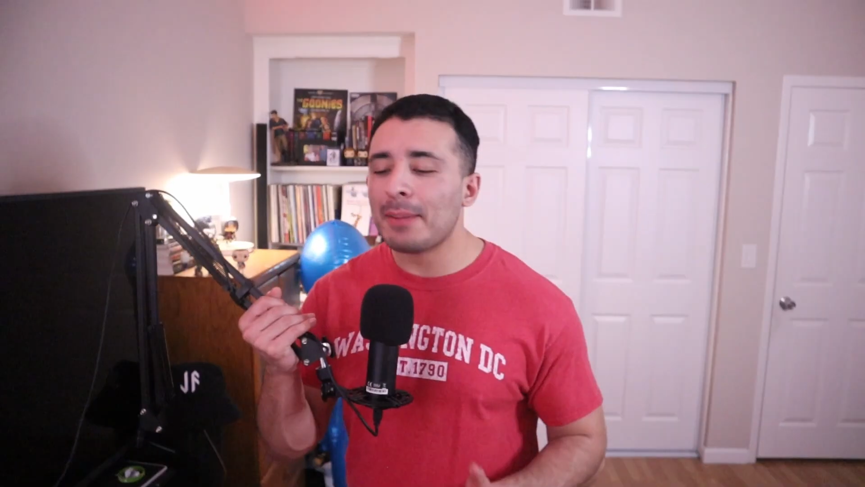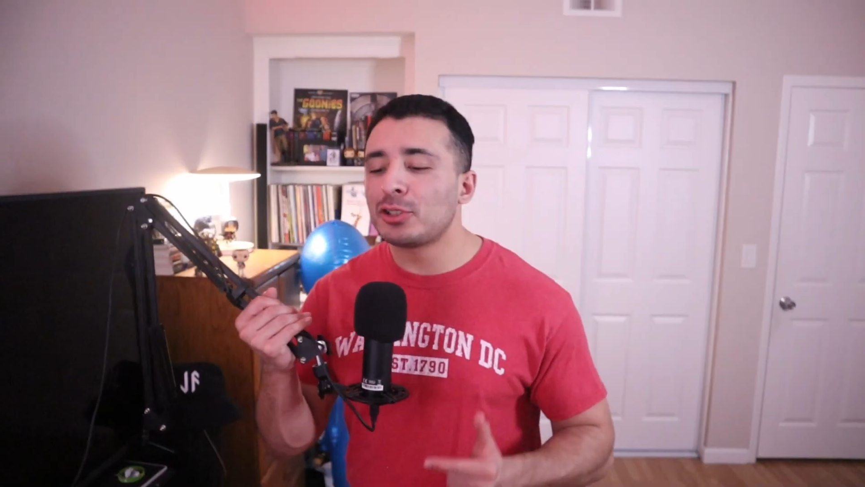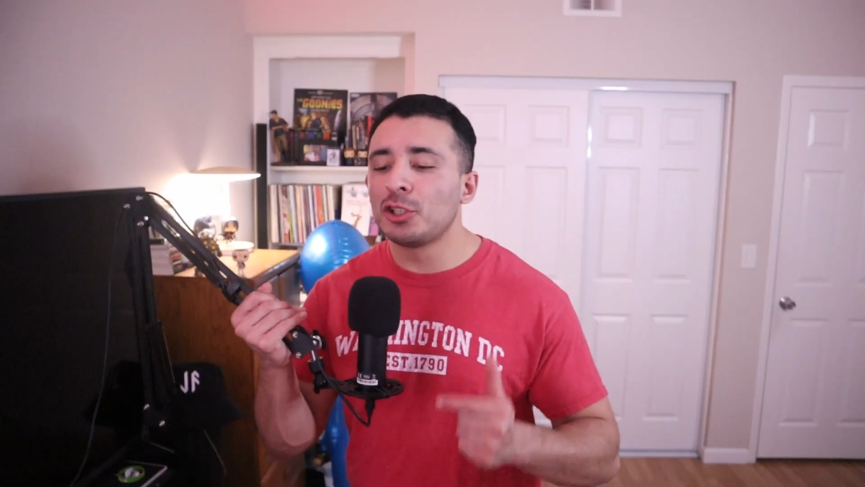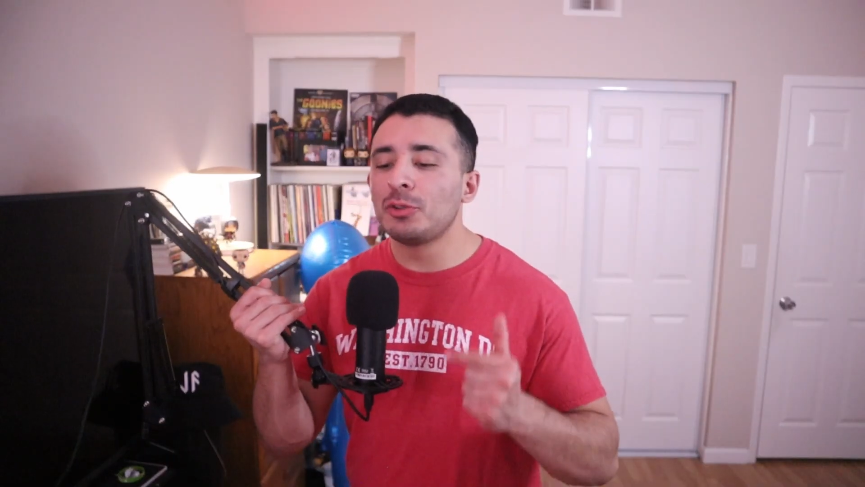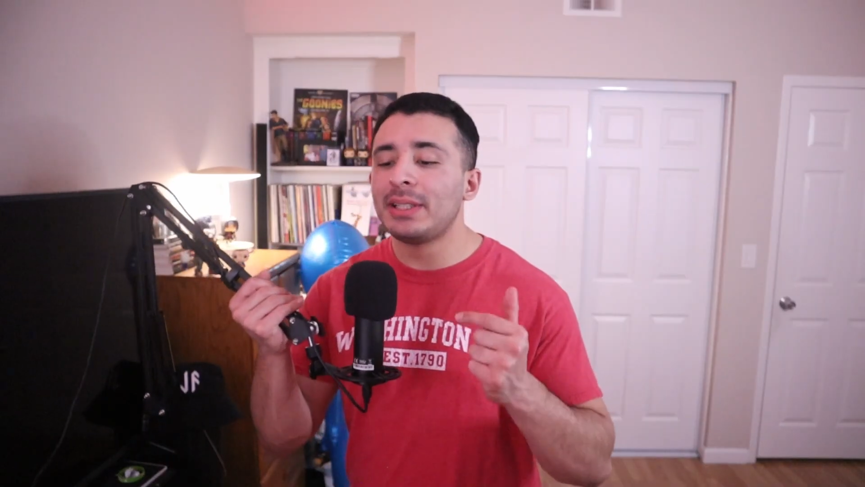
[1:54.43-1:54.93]

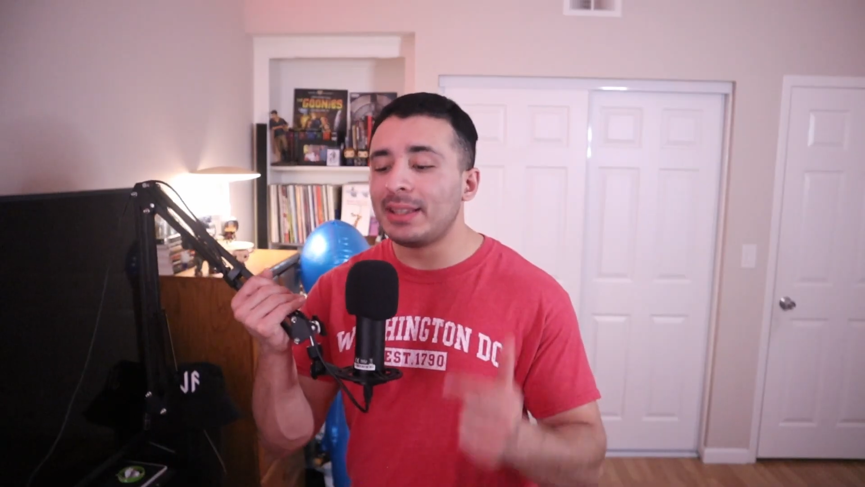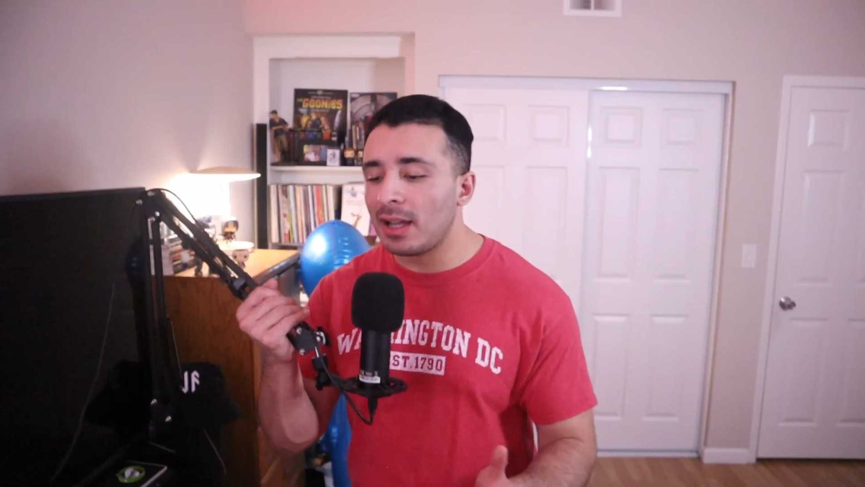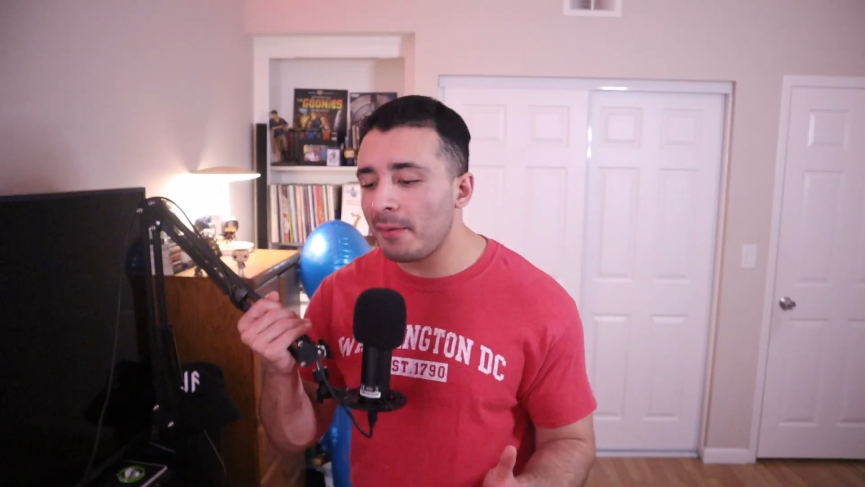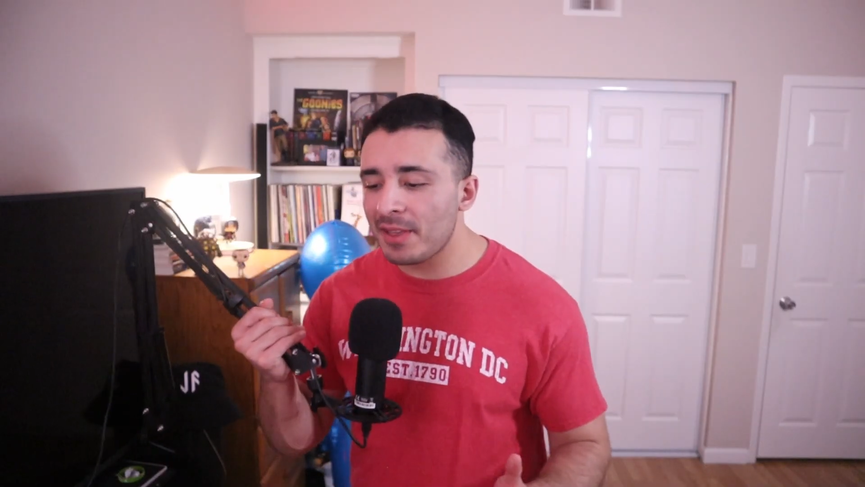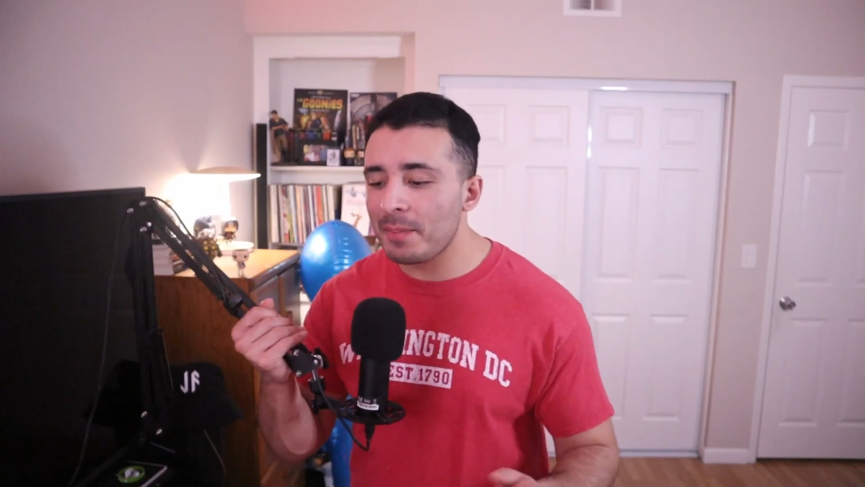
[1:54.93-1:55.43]
Absolutely
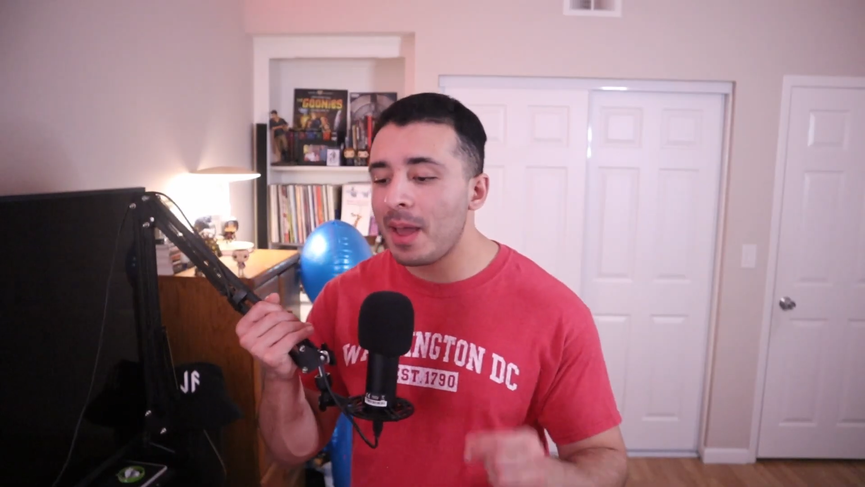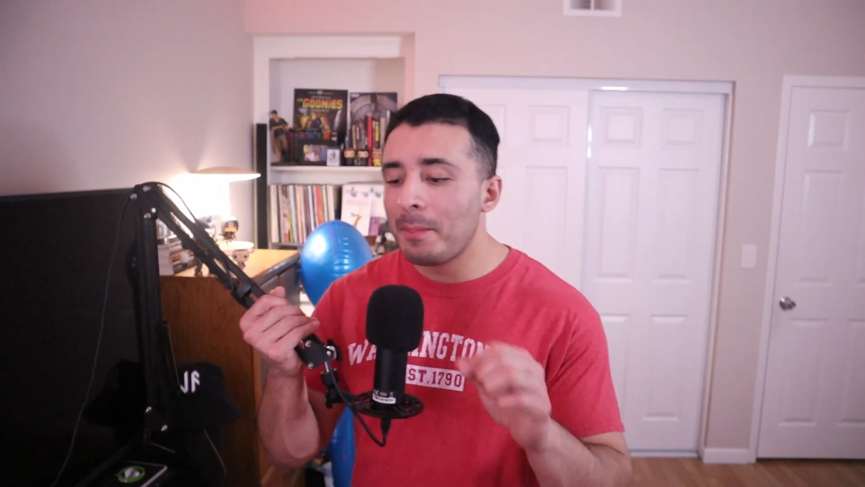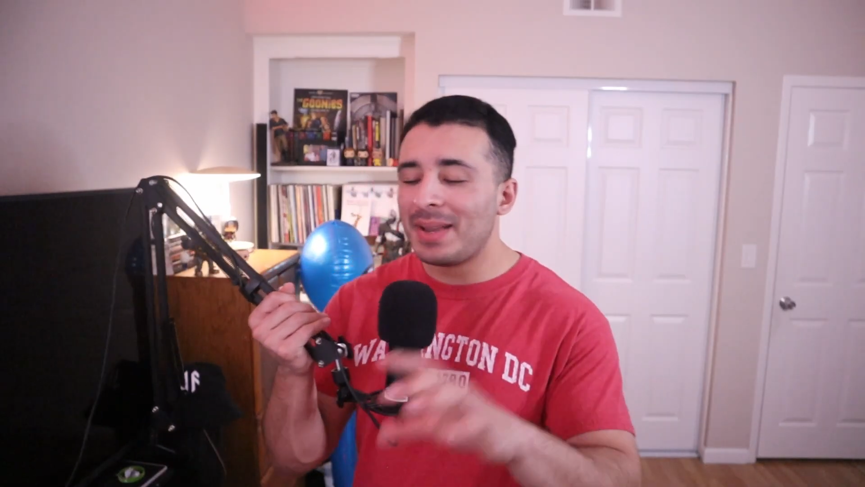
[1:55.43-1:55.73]
love them,